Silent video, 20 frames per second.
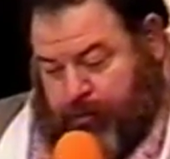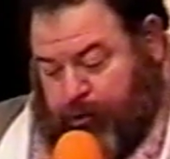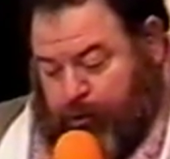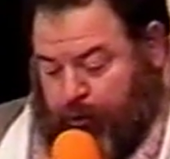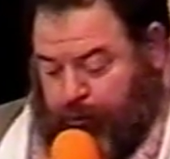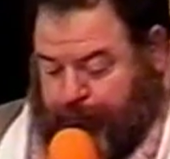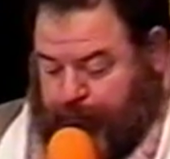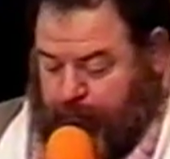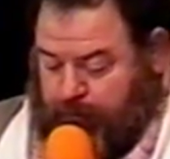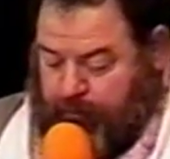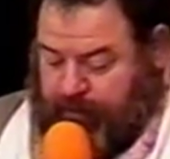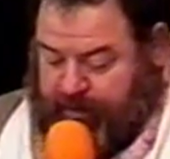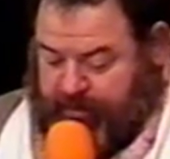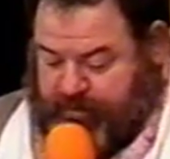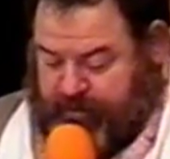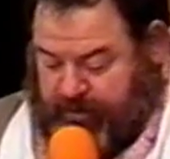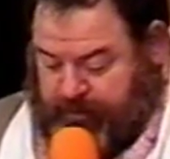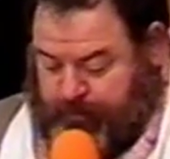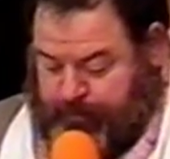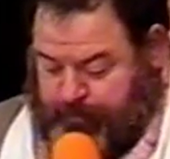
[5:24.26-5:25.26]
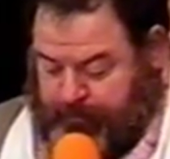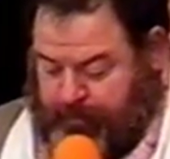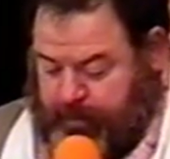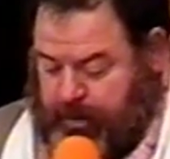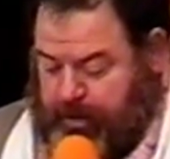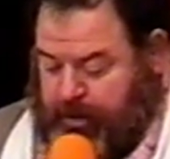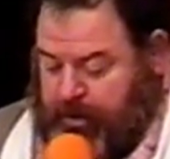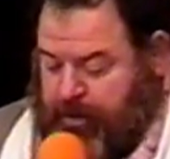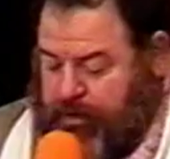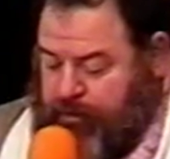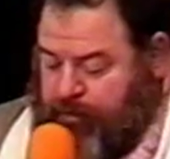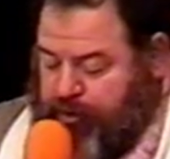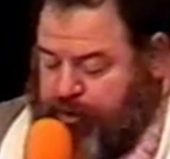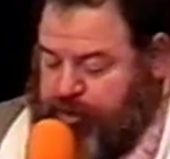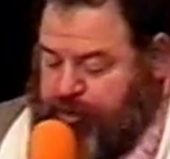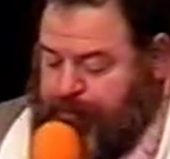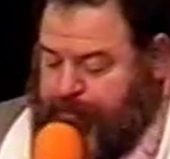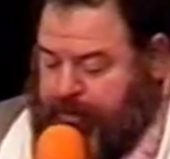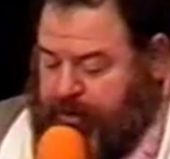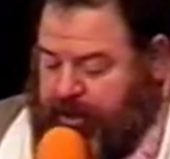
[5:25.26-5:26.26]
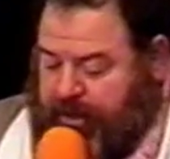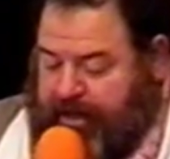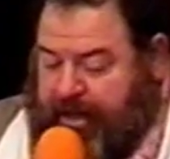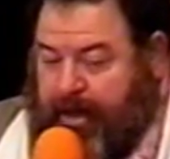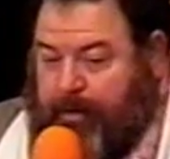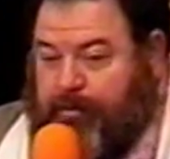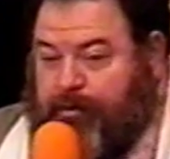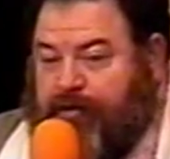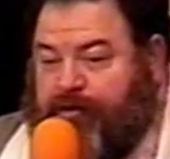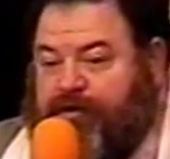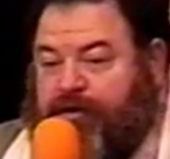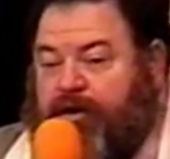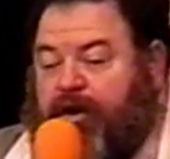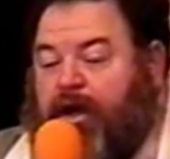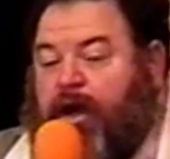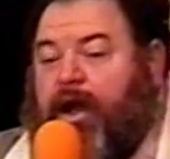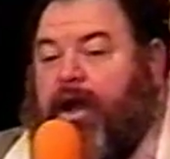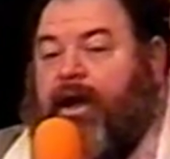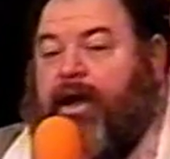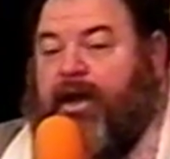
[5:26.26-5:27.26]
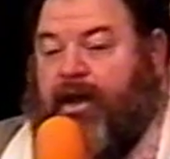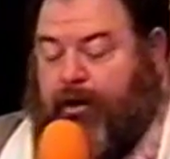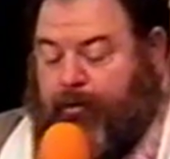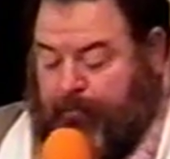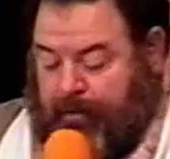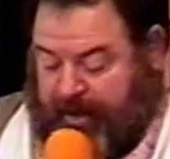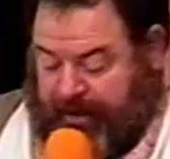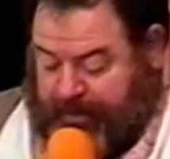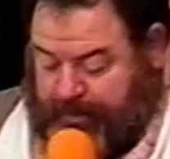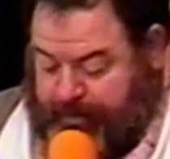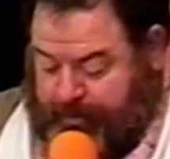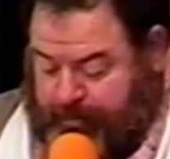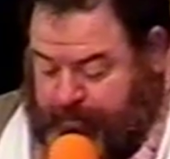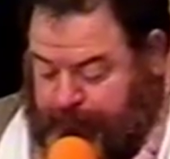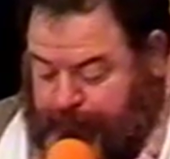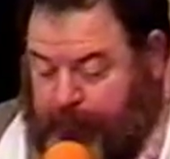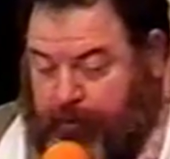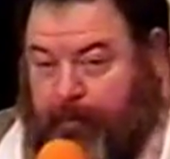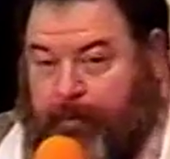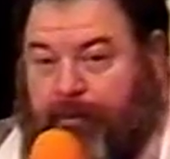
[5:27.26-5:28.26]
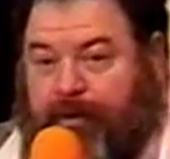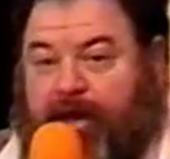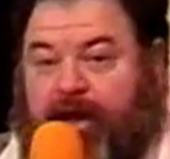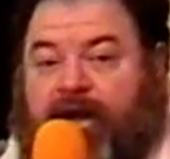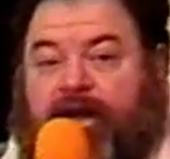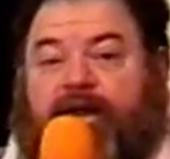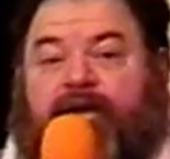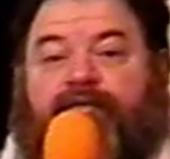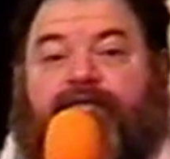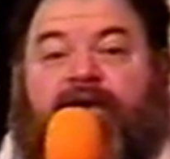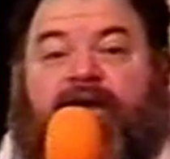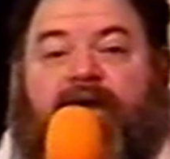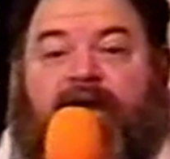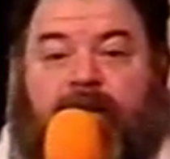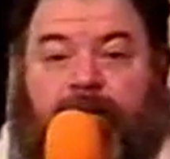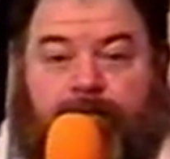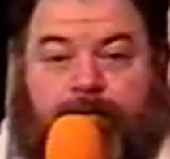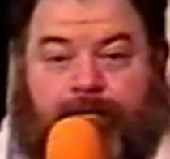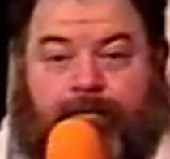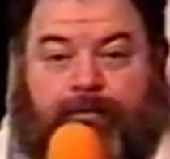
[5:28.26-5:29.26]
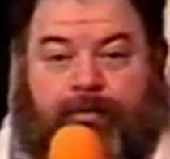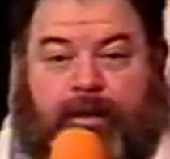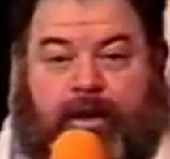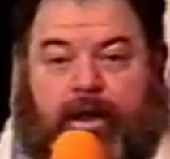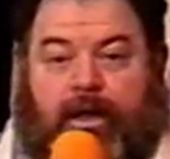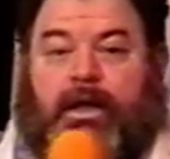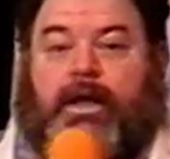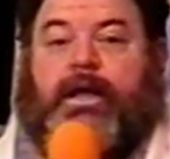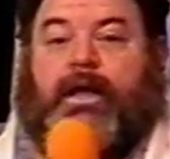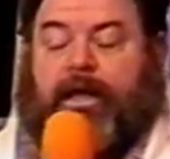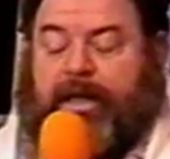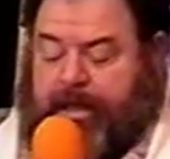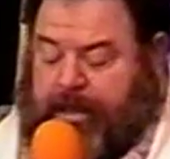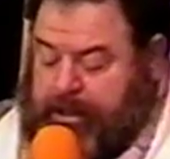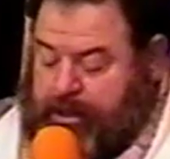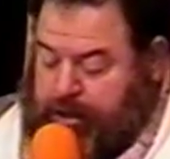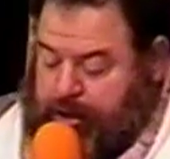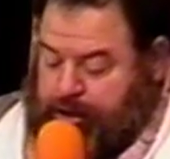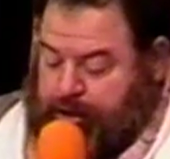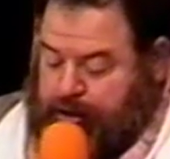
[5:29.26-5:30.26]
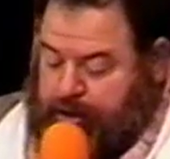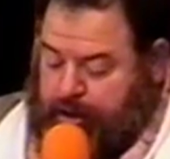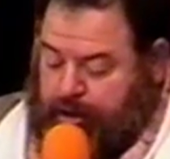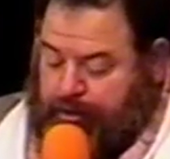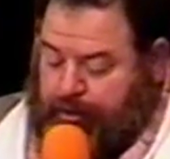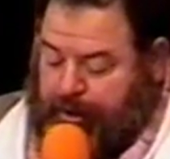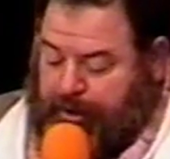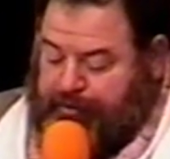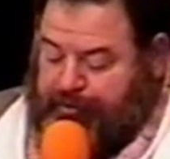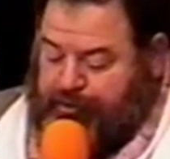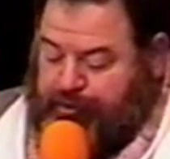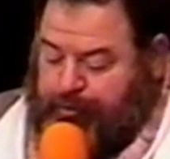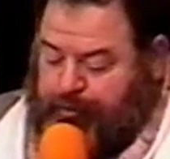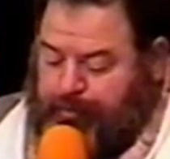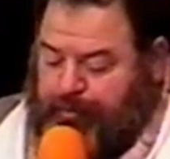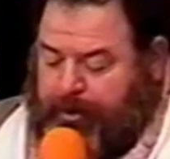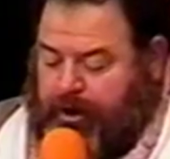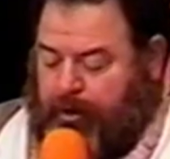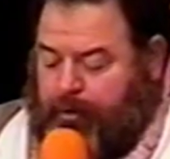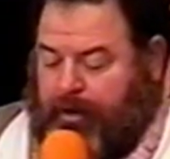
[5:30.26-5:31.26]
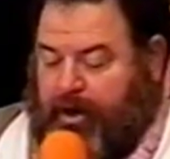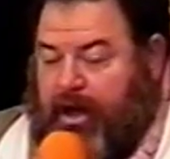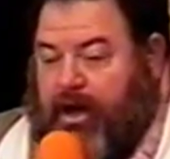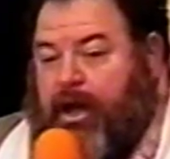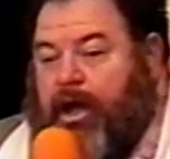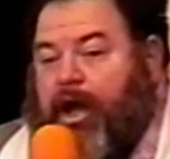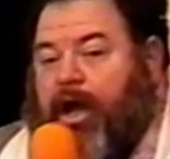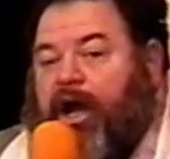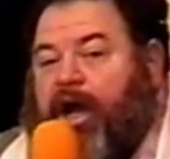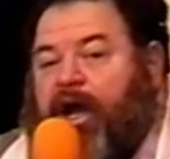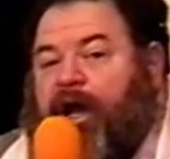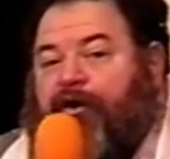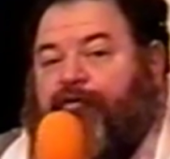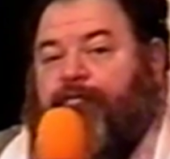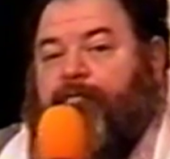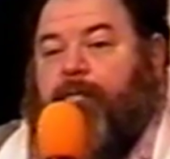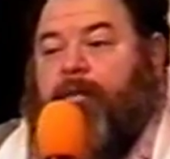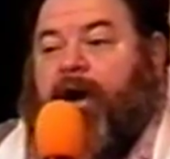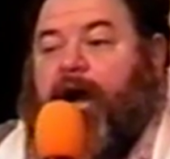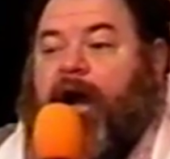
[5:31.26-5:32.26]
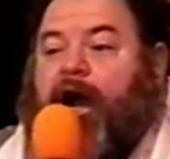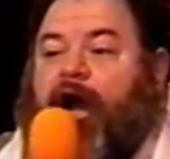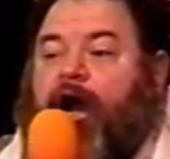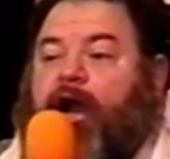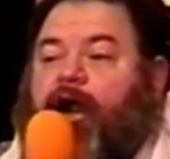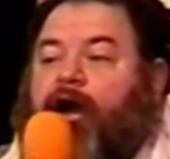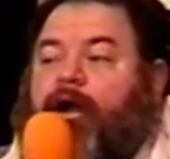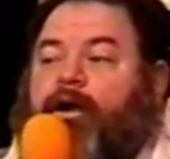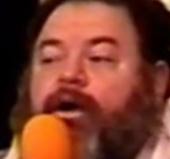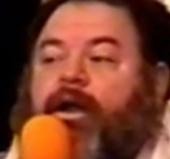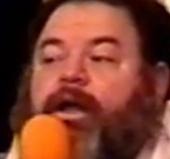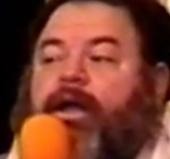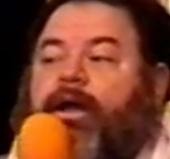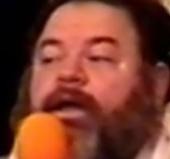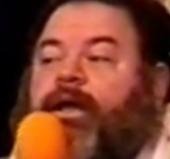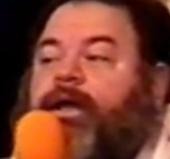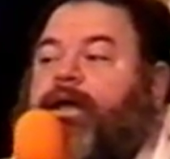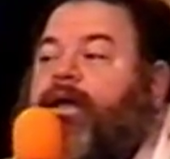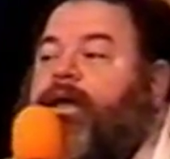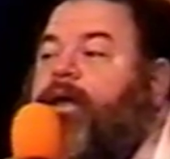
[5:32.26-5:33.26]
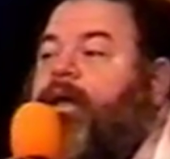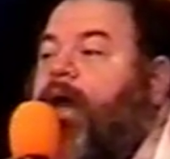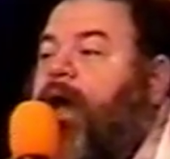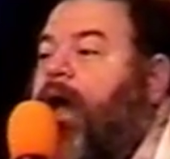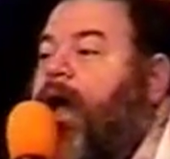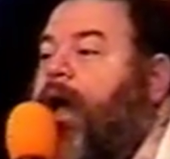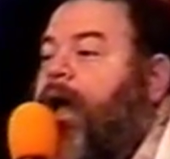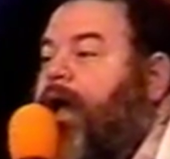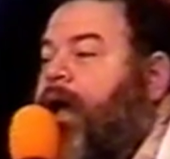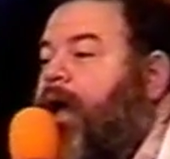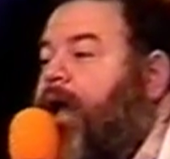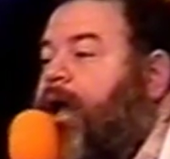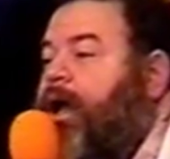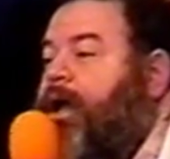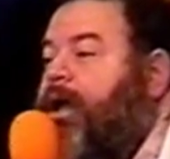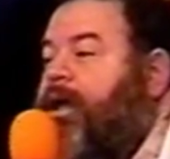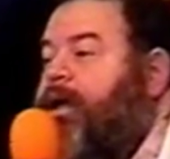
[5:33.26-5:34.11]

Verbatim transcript: Luke 4.18. He came to the synagogue and he read from the Nevi'im. The spirit of Mar Yah